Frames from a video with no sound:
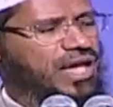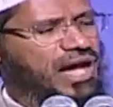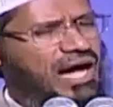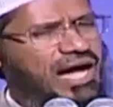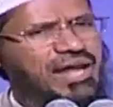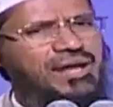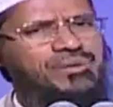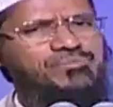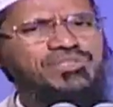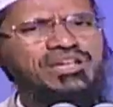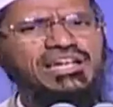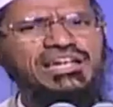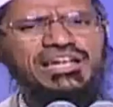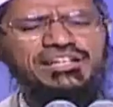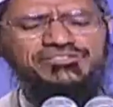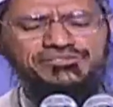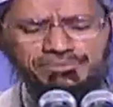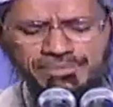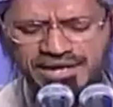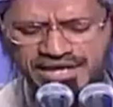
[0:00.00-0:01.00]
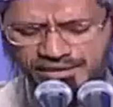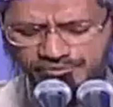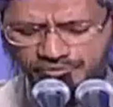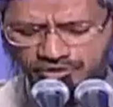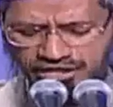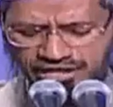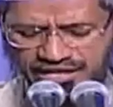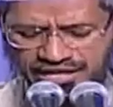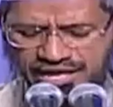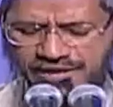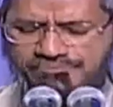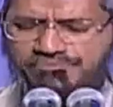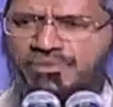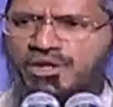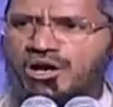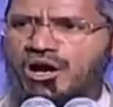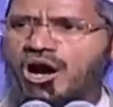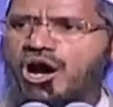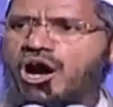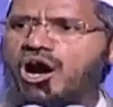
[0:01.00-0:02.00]
Alhamdulillah, summa alhamdulillah,
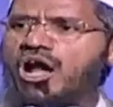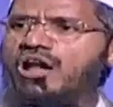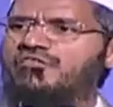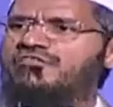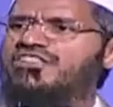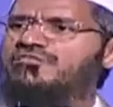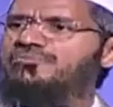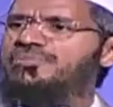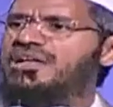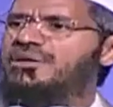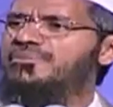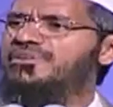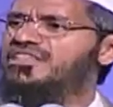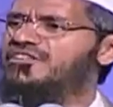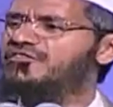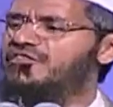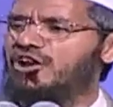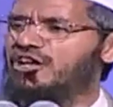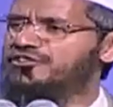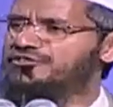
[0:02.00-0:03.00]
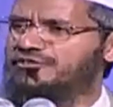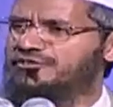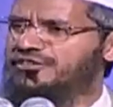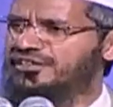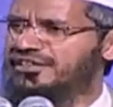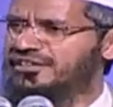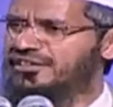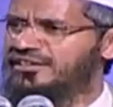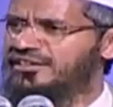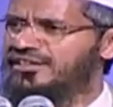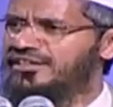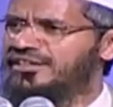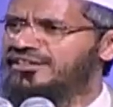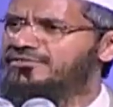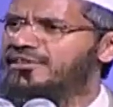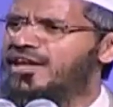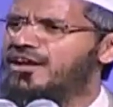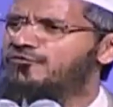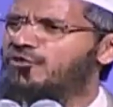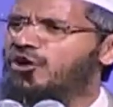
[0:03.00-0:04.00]
I always believe in the philosophy
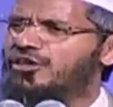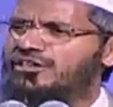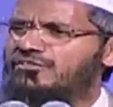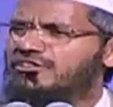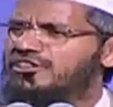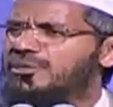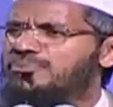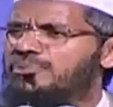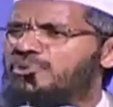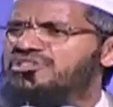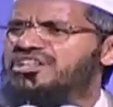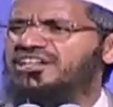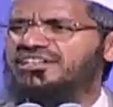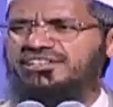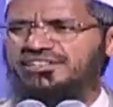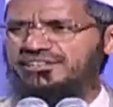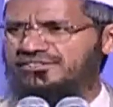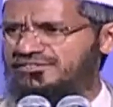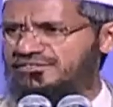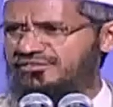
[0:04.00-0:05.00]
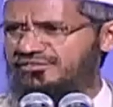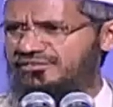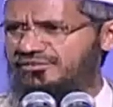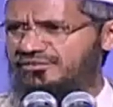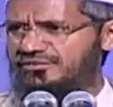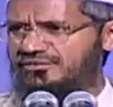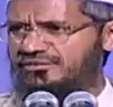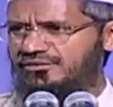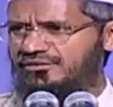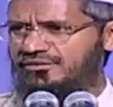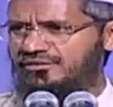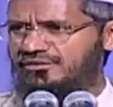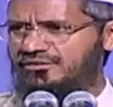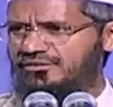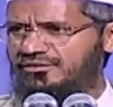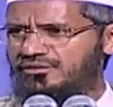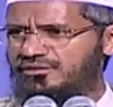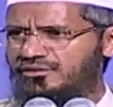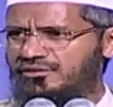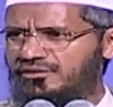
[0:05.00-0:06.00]
that whatever the project is,
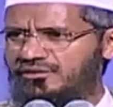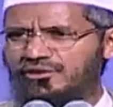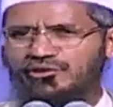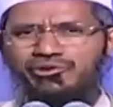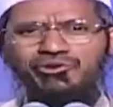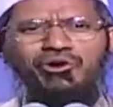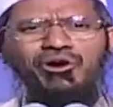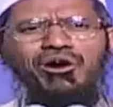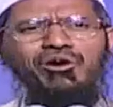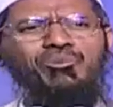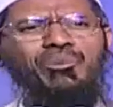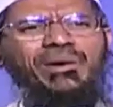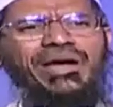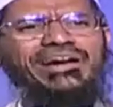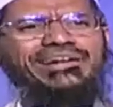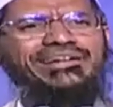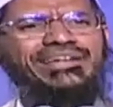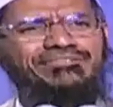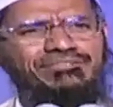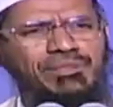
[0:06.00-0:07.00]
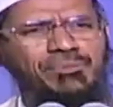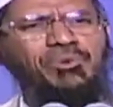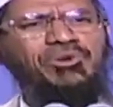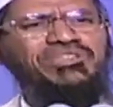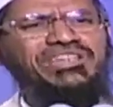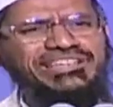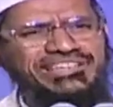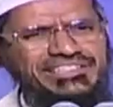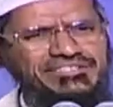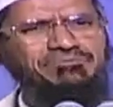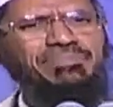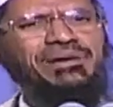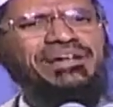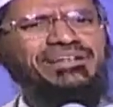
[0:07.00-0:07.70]
don't wait if the project is big.